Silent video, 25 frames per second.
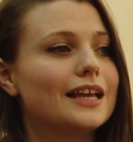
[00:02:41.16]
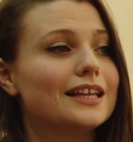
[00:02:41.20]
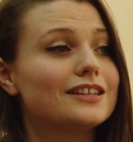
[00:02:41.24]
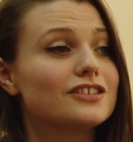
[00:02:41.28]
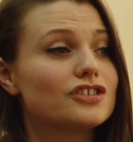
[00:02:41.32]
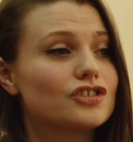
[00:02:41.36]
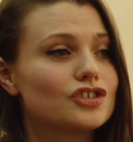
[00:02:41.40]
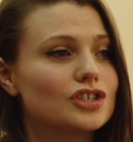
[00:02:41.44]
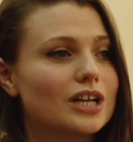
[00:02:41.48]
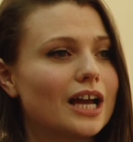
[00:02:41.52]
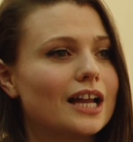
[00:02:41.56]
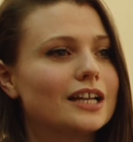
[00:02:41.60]

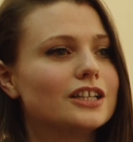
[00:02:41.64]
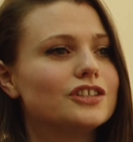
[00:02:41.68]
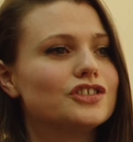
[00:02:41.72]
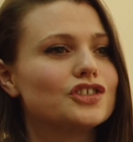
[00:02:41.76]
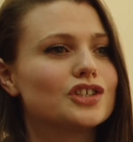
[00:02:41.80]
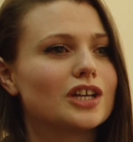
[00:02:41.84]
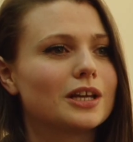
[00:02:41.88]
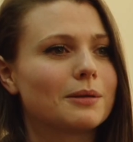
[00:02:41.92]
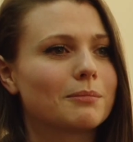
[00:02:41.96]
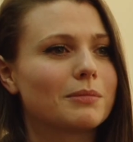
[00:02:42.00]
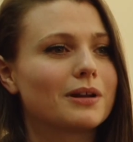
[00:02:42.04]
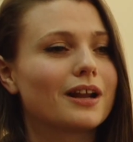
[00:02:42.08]
It's
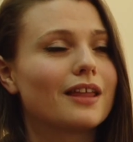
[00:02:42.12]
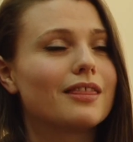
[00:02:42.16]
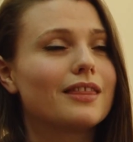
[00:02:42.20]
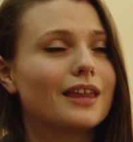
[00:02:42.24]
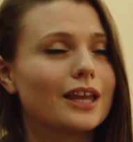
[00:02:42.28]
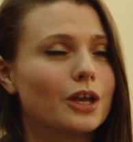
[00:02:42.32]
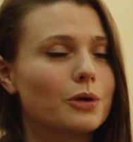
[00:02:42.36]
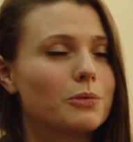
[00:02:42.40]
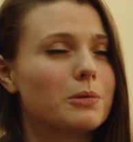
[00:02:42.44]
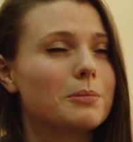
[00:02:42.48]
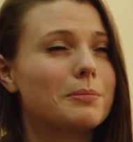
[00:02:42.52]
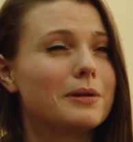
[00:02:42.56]
challenging, but I
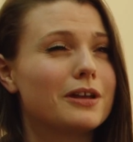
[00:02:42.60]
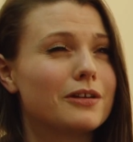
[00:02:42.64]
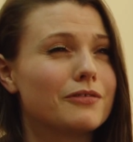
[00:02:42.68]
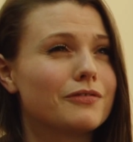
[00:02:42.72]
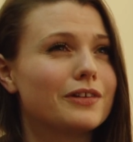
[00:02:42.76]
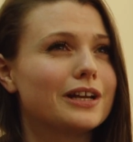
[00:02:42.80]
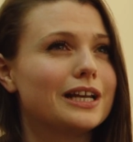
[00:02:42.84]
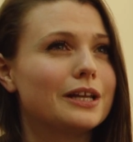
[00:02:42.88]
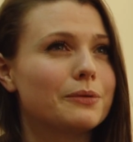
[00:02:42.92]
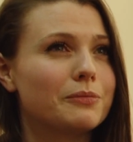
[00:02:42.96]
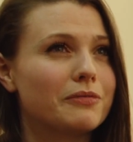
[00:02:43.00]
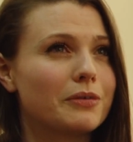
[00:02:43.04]
think it will be a
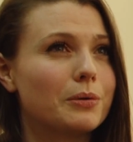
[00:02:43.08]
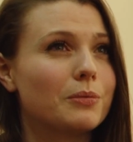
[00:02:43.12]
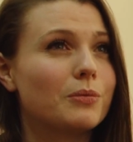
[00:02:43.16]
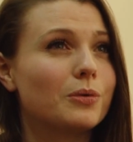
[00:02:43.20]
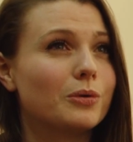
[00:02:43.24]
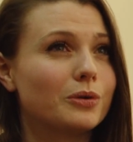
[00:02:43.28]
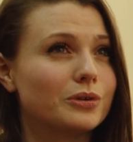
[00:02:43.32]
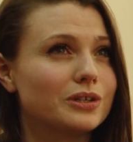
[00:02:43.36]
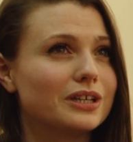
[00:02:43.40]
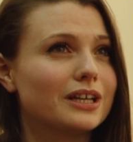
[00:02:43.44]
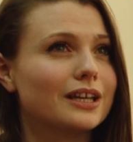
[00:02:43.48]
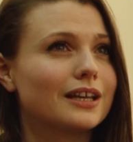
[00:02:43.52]
really
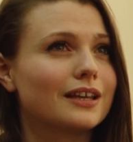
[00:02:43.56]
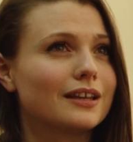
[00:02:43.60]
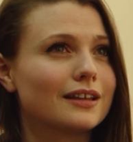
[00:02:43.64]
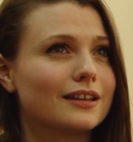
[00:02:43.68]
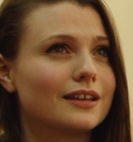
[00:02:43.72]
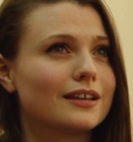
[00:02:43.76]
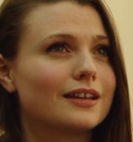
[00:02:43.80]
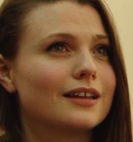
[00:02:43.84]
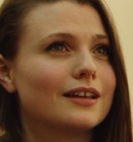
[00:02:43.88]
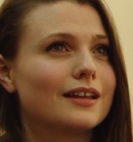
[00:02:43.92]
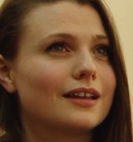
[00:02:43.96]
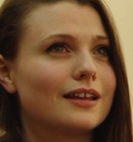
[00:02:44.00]
rewarding
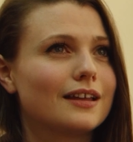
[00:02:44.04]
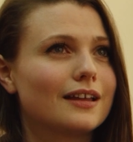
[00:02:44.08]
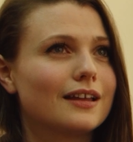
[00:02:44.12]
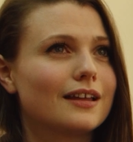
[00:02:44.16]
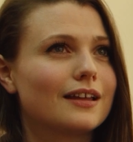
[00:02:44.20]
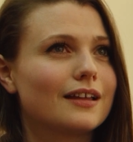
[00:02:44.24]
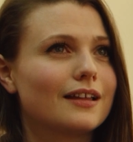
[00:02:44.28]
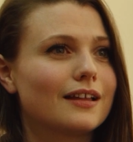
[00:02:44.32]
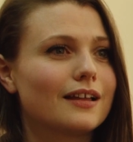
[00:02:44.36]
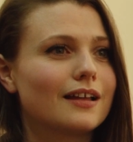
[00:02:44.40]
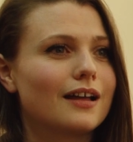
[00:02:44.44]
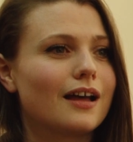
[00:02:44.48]

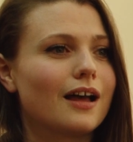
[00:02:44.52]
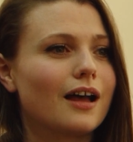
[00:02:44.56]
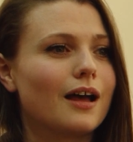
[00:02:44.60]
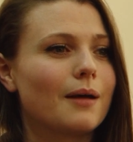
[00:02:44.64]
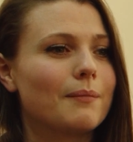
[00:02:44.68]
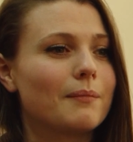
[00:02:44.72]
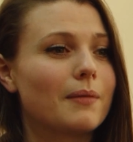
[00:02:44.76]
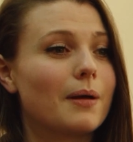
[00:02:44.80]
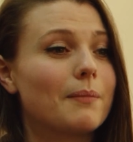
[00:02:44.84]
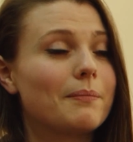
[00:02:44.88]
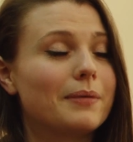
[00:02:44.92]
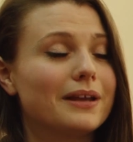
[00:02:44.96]

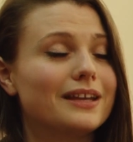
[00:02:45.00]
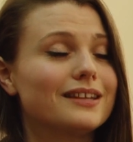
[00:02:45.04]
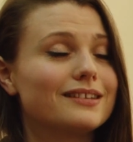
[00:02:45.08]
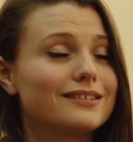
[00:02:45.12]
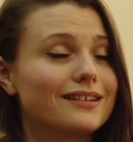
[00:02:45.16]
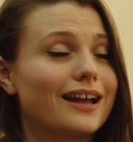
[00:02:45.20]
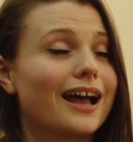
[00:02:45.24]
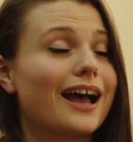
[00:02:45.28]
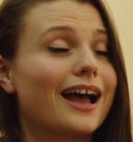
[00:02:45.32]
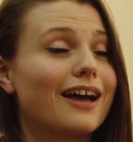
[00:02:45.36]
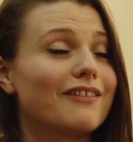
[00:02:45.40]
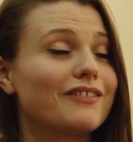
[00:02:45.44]
piece
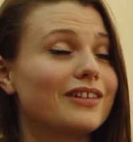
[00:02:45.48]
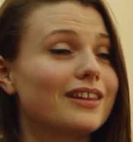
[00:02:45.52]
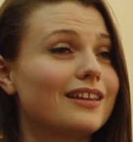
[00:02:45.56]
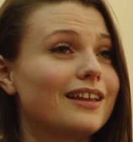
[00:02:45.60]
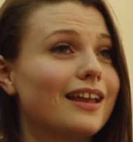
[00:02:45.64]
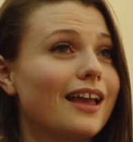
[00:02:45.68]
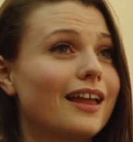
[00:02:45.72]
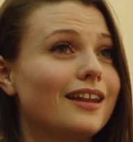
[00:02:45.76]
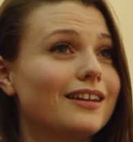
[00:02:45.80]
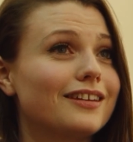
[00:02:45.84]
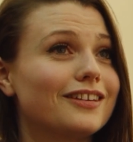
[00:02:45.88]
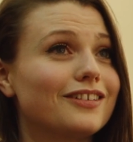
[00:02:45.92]
to have at the
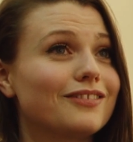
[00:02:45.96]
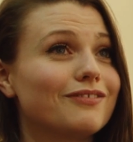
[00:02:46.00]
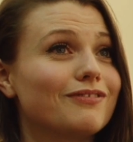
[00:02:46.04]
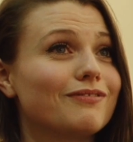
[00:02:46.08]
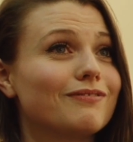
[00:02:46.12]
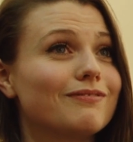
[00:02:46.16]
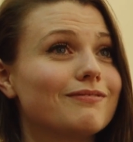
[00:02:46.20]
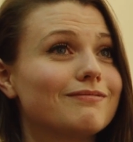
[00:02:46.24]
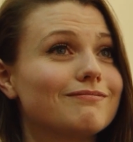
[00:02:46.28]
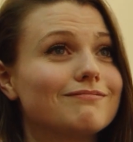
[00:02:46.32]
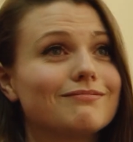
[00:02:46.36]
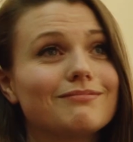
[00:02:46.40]
end
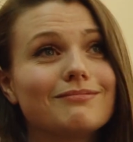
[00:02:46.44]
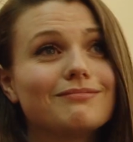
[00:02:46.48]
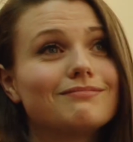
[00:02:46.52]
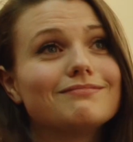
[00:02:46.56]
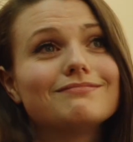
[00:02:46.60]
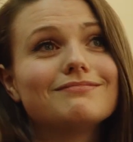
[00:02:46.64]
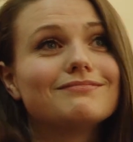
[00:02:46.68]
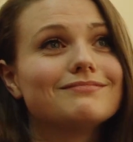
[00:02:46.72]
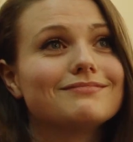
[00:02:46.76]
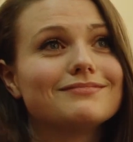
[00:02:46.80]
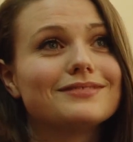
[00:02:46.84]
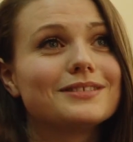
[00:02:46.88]

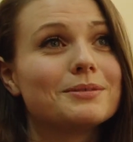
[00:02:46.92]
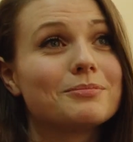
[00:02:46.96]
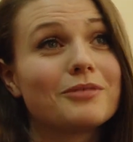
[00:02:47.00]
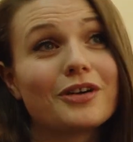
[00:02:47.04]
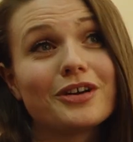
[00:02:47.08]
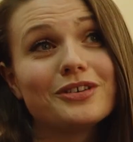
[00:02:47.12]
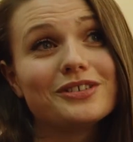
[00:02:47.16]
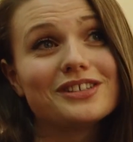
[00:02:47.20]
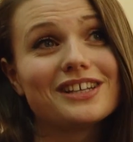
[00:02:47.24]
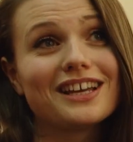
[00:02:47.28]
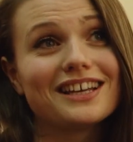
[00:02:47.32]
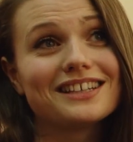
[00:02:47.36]
of the
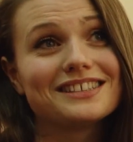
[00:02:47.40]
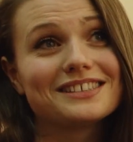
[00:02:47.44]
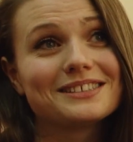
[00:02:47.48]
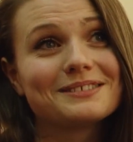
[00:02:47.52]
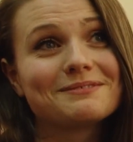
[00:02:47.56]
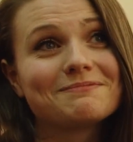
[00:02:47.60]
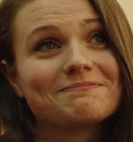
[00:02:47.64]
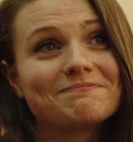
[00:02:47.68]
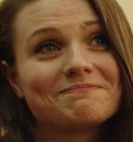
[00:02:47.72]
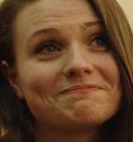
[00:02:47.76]
process.